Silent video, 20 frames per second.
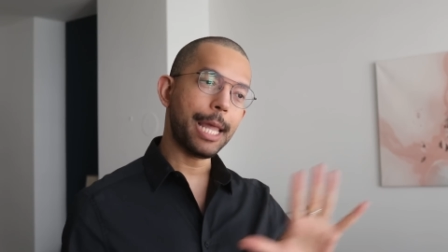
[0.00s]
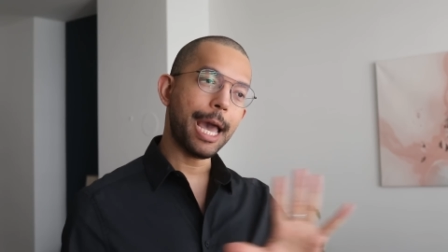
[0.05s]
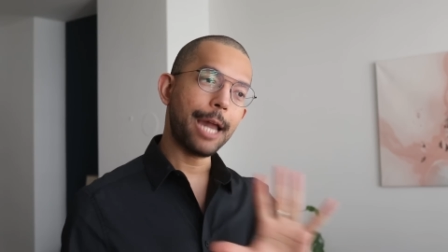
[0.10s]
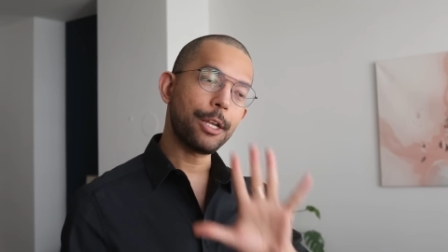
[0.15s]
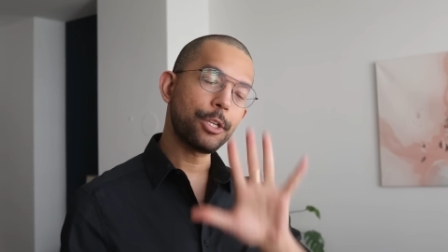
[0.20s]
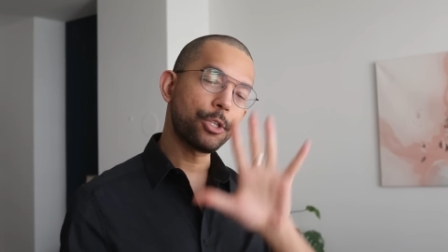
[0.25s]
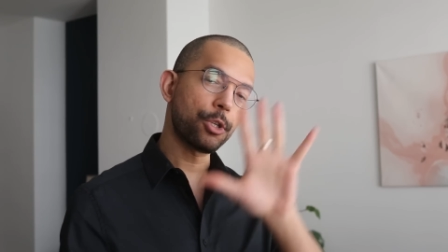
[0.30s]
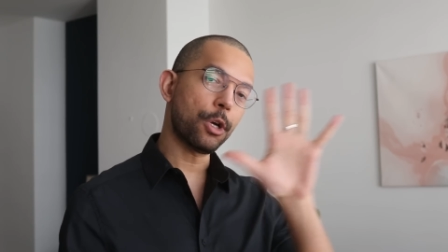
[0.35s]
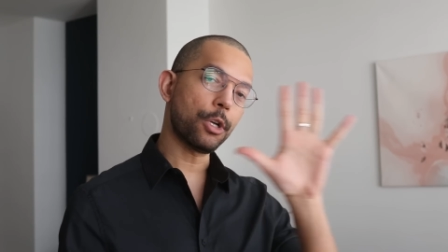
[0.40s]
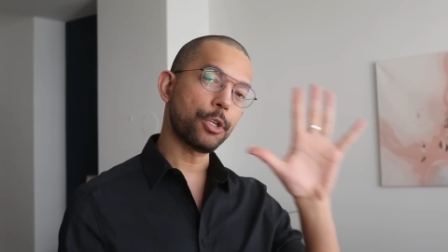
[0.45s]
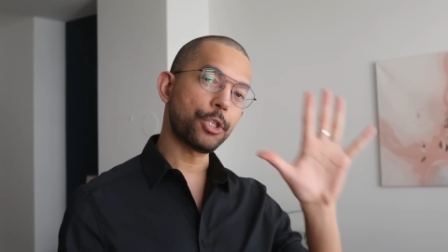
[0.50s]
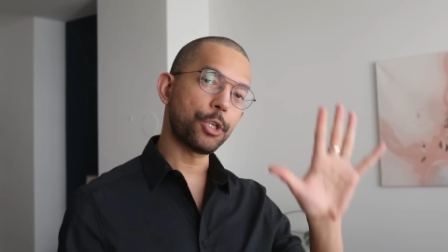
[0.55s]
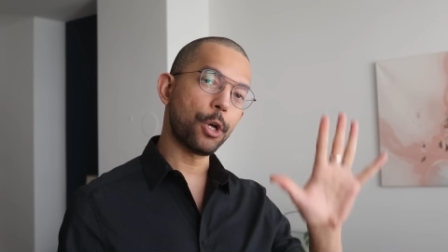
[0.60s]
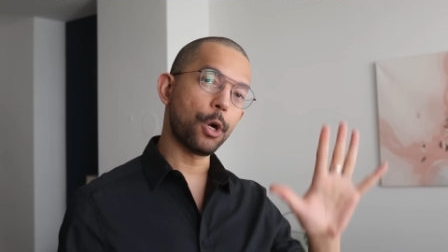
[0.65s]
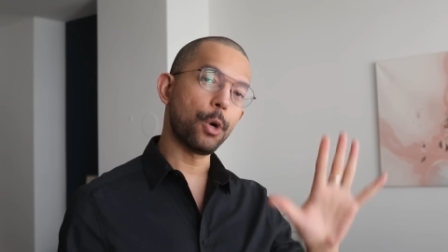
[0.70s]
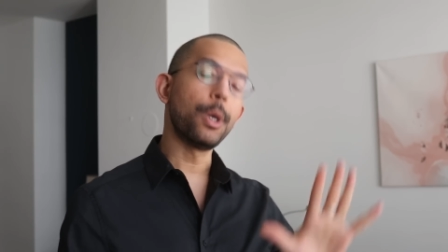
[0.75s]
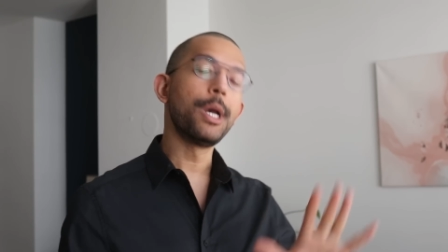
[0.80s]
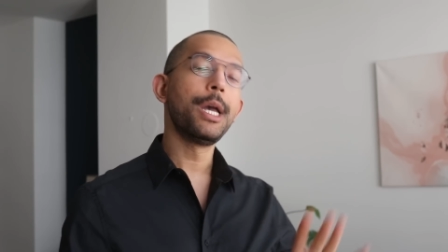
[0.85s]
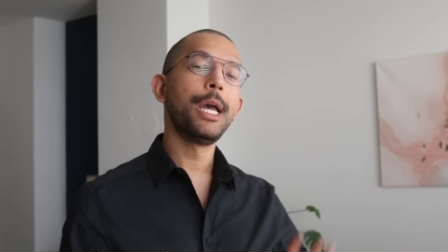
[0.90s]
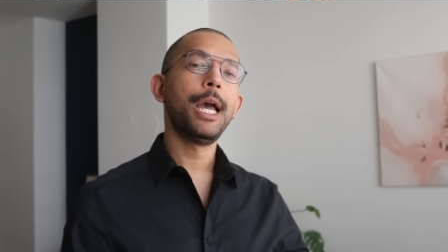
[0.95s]
That is
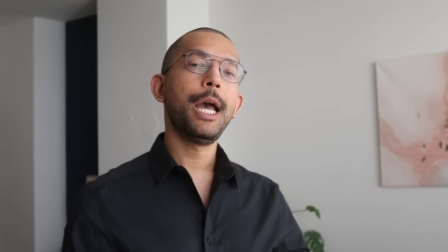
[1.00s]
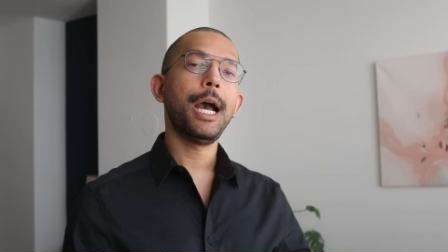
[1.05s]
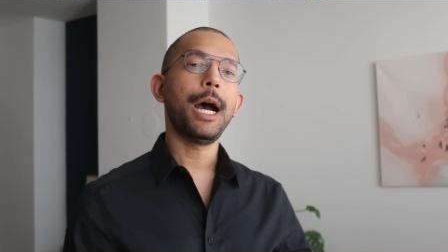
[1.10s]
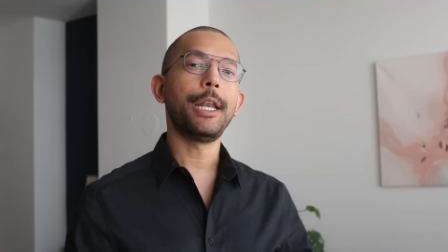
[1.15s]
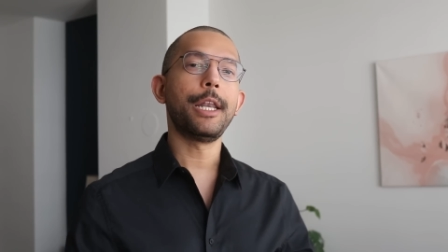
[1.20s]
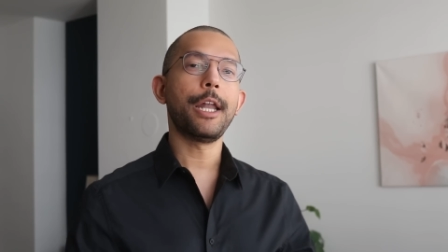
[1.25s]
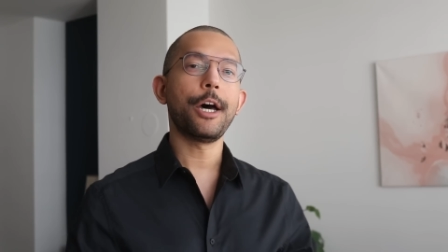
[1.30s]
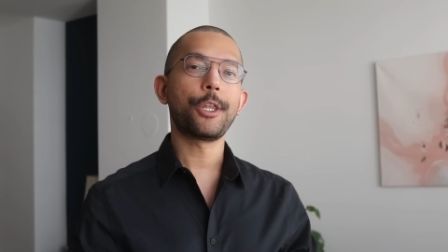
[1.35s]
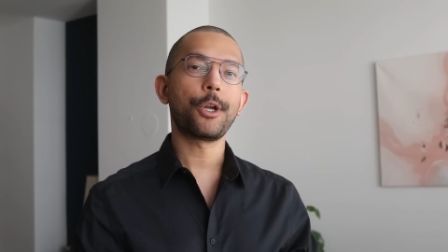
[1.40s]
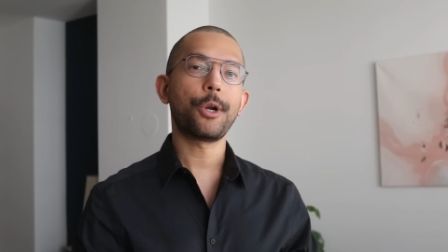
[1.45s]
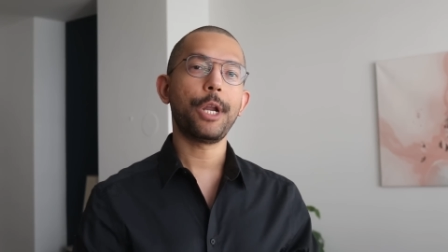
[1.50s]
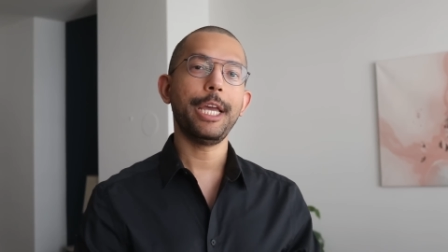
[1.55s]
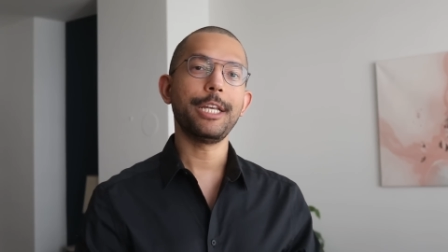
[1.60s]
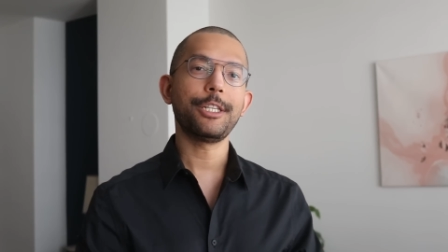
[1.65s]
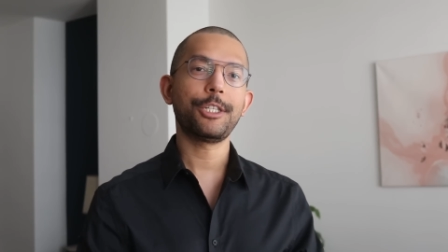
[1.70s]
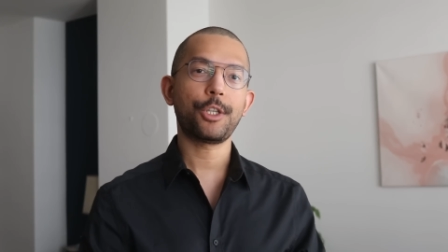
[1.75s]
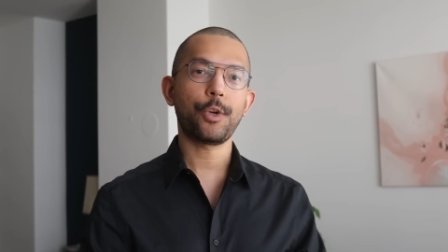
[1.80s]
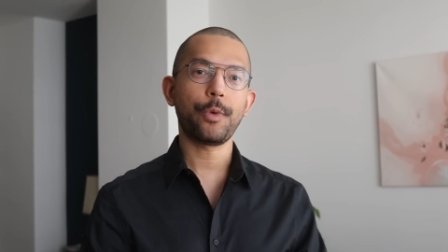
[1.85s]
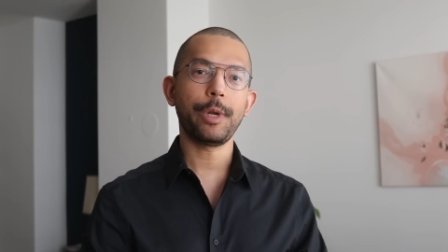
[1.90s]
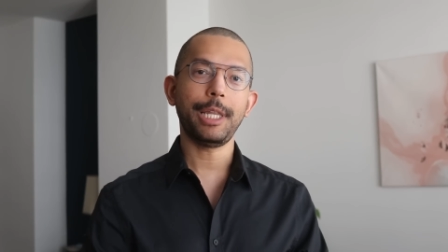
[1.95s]
also another
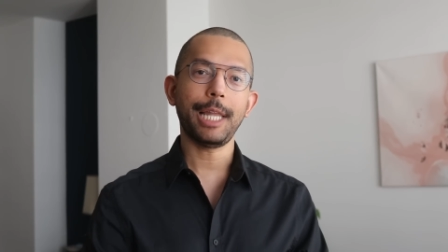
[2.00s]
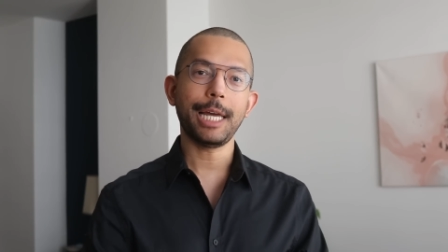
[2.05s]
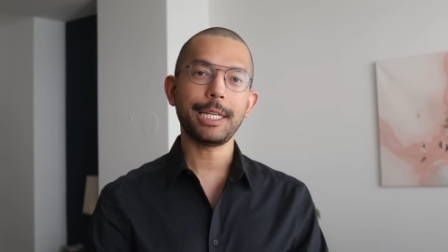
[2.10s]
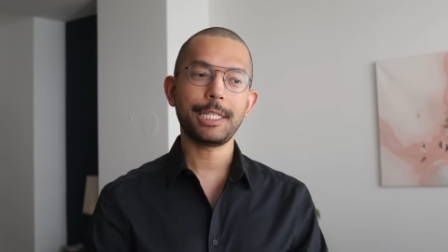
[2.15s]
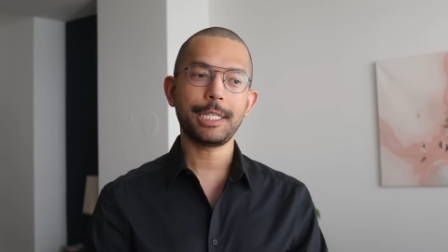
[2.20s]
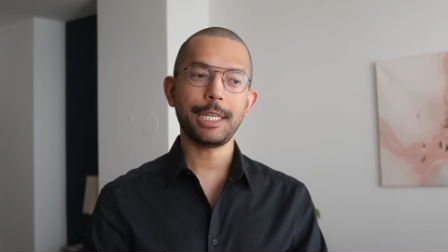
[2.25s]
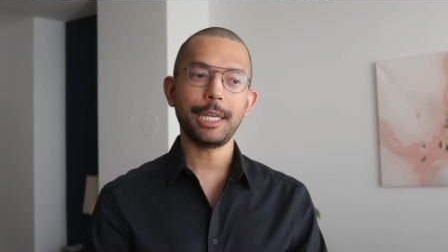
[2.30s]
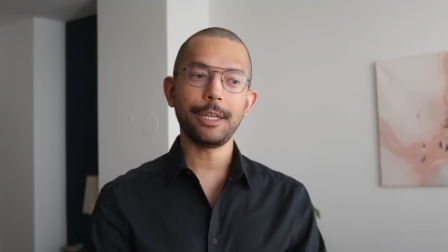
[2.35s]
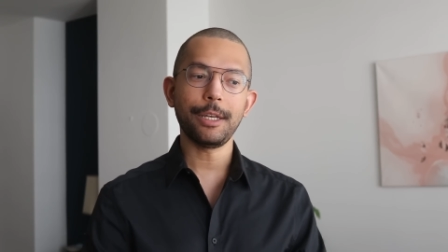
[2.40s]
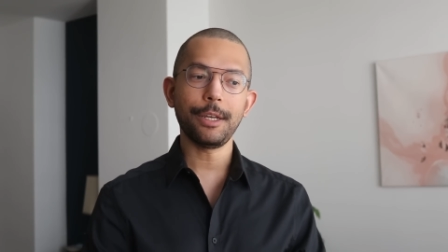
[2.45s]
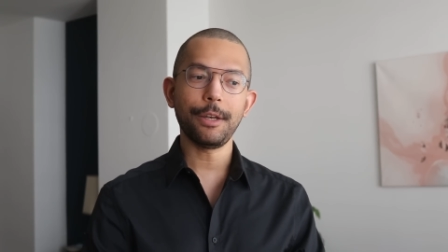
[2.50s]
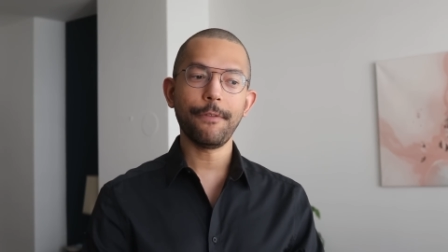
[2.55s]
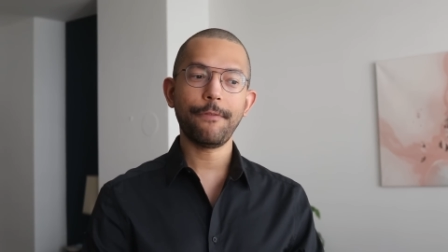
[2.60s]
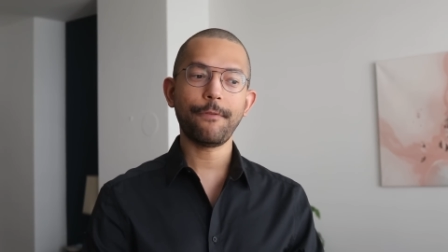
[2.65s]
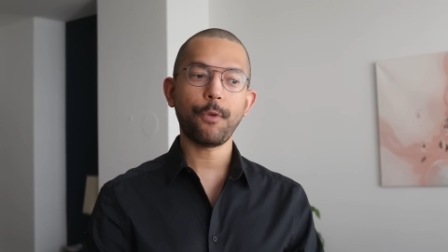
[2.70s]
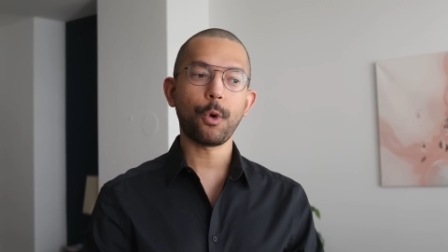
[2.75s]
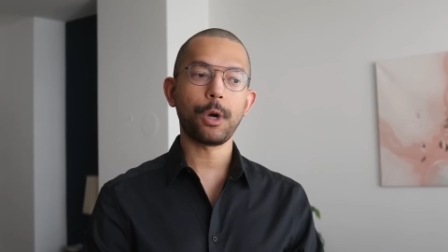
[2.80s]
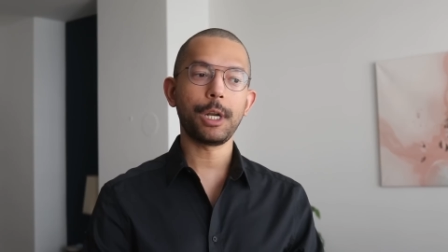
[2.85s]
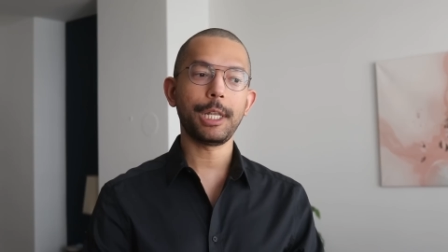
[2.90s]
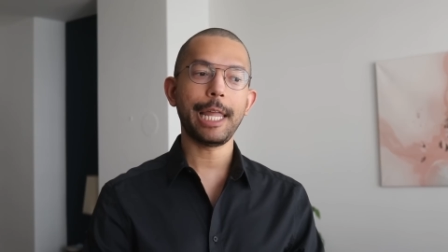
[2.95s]
history lesson
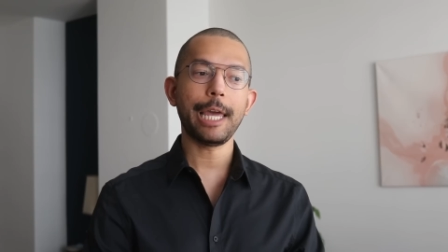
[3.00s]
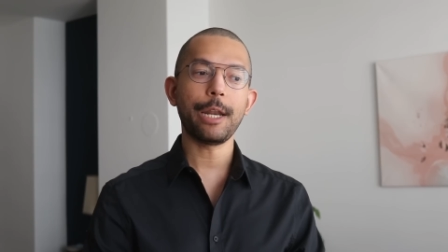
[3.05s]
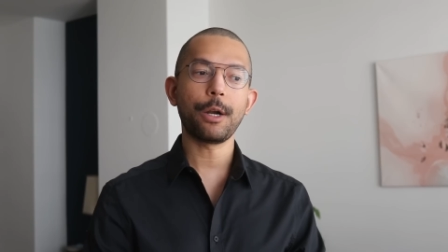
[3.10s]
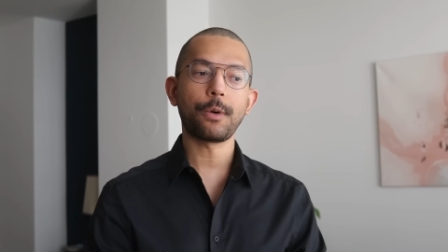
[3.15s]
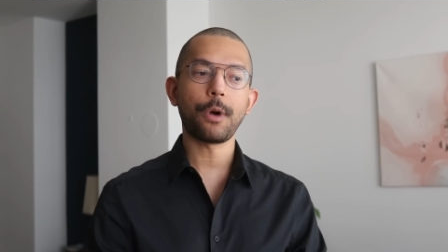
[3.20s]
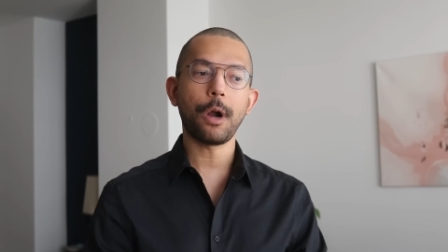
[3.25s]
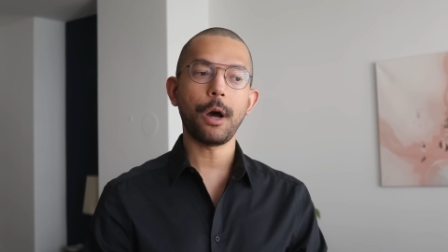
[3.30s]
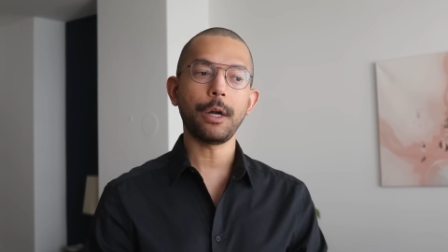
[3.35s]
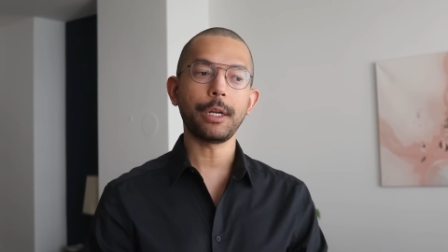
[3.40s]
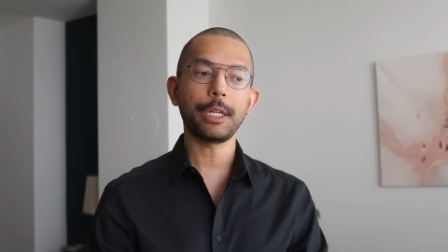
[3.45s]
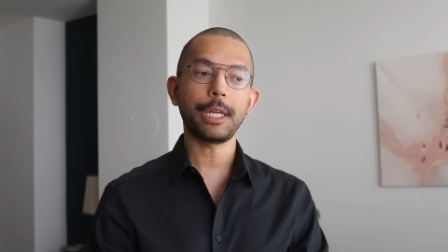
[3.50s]
for later on,